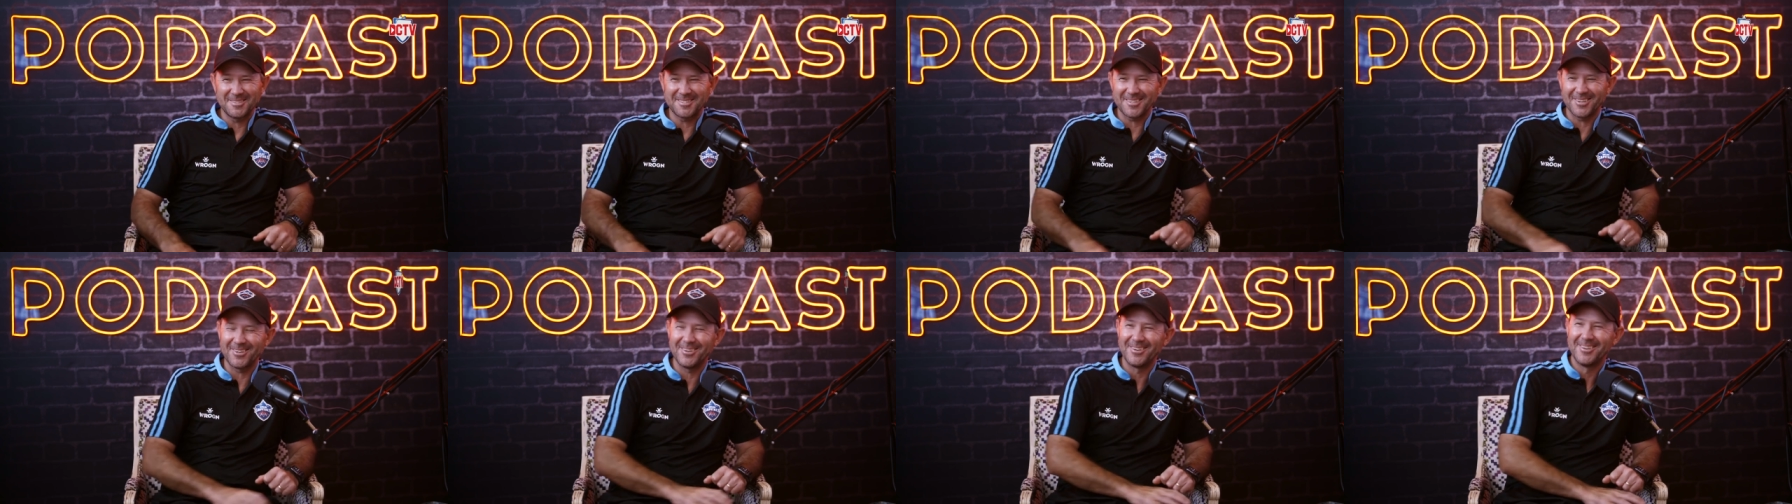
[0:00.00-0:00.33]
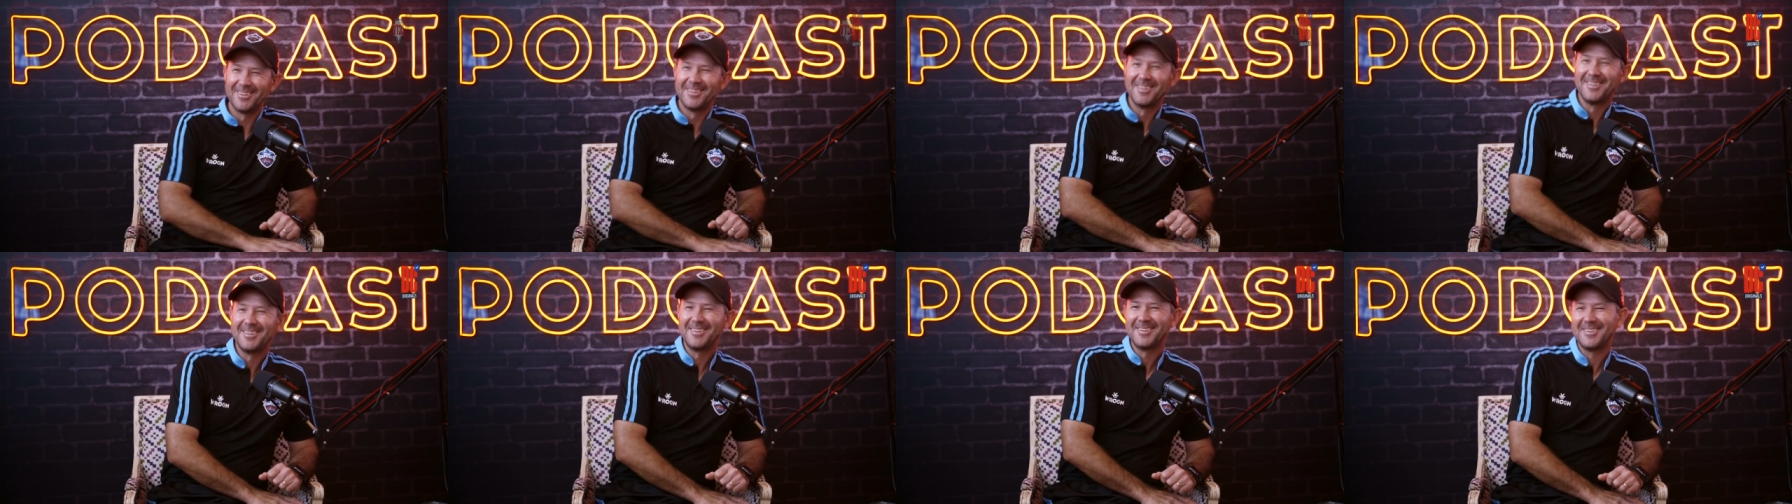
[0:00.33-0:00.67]
So
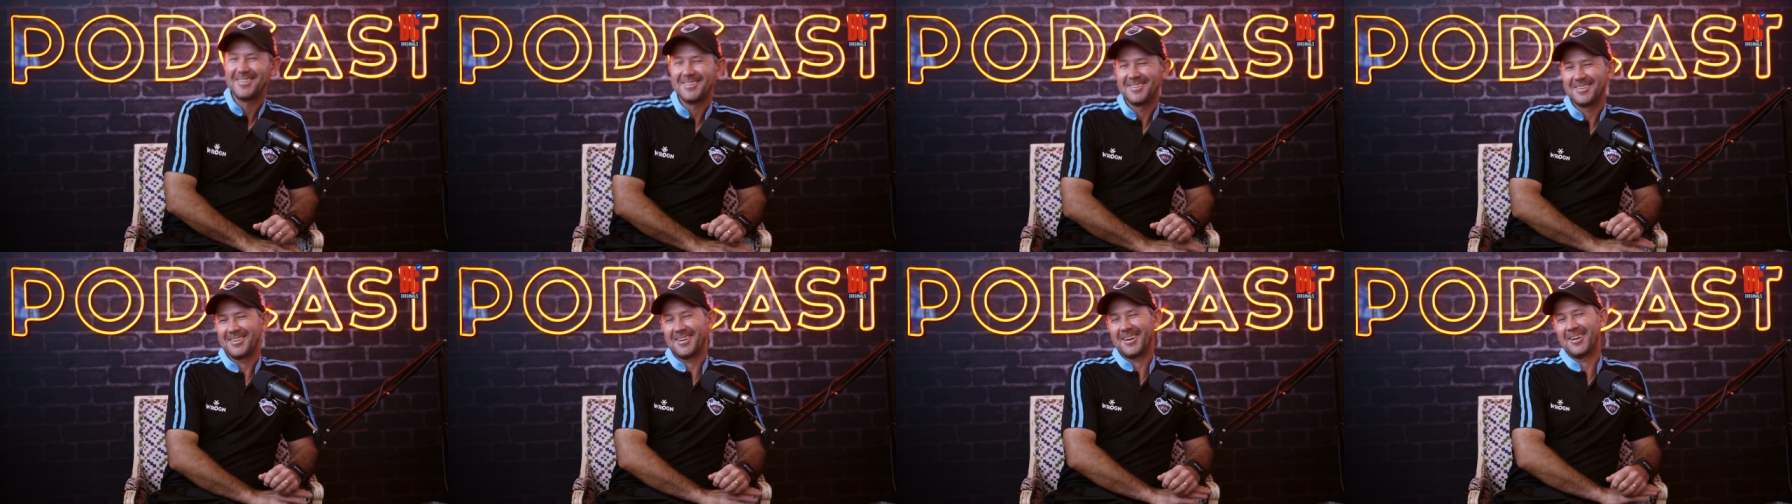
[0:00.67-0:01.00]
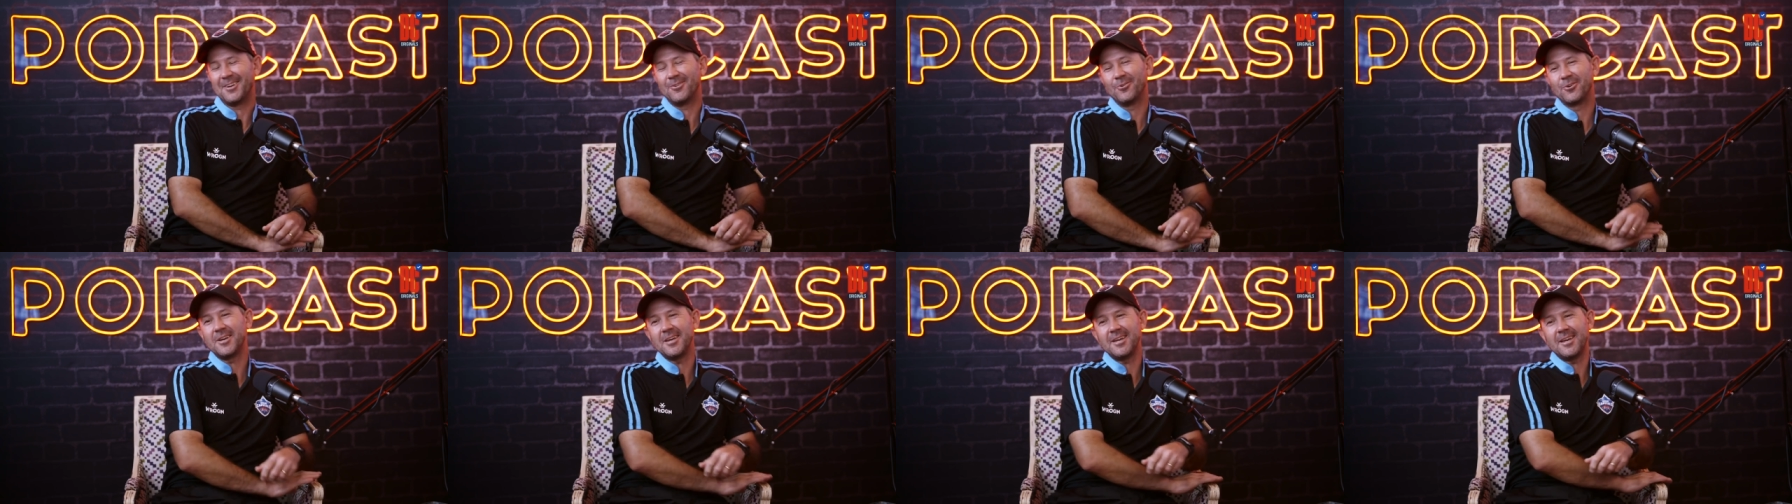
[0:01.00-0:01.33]
yeah.
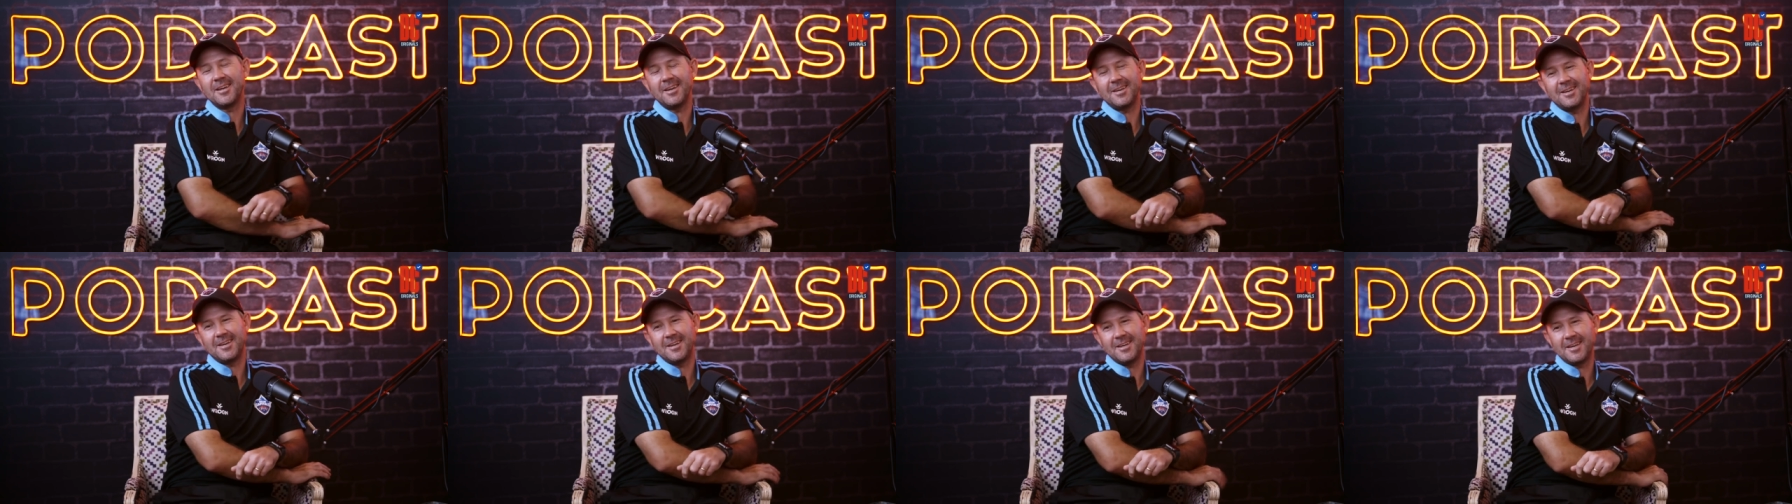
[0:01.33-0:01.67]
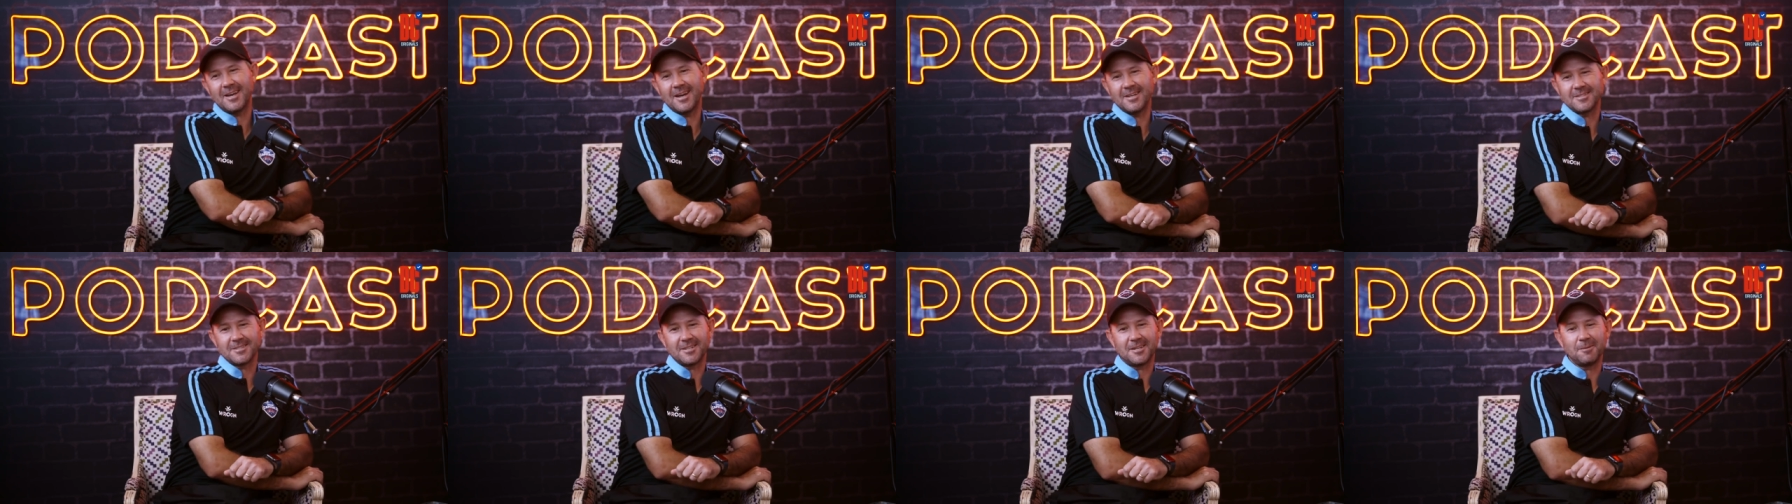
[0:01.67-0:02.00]
no, look, he
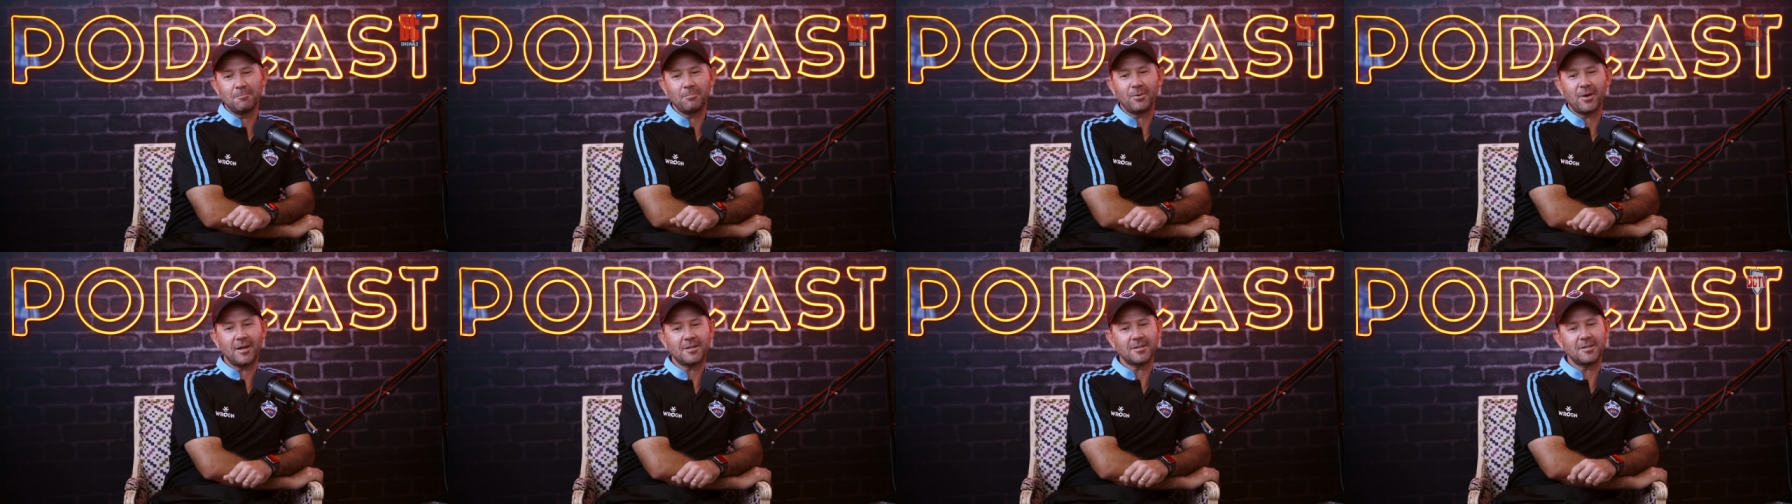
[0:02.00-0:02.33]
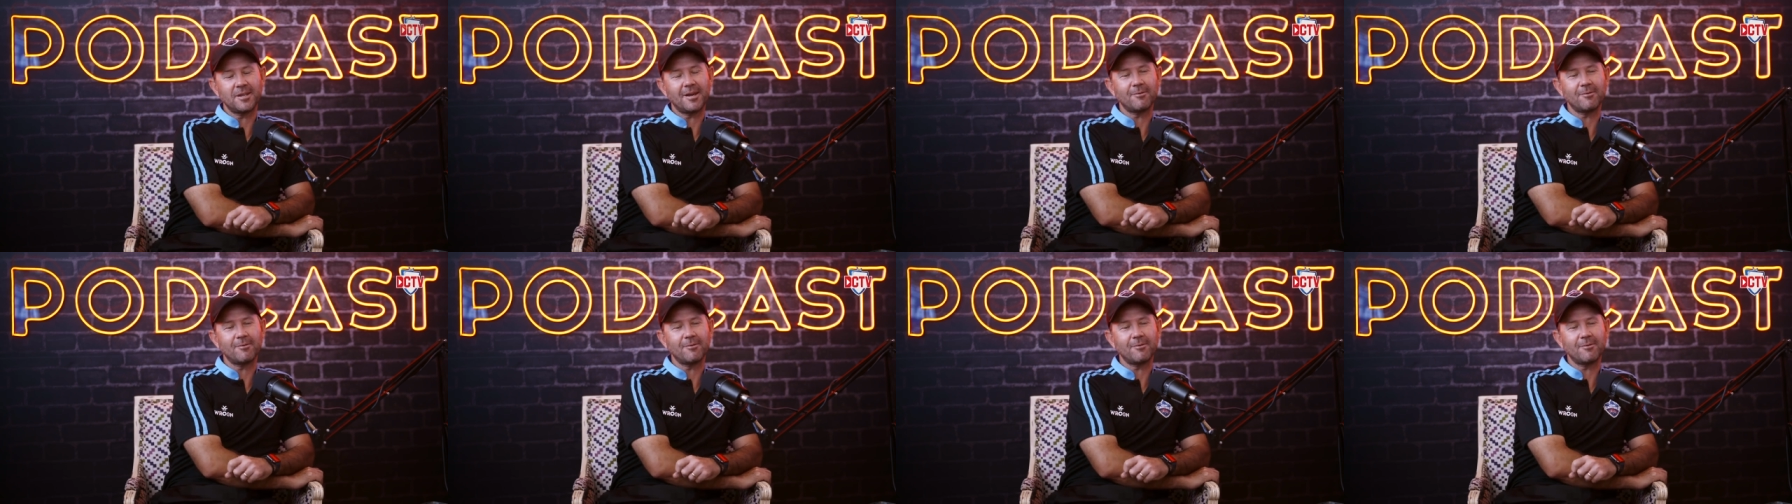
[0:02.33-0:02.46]
he has an impact,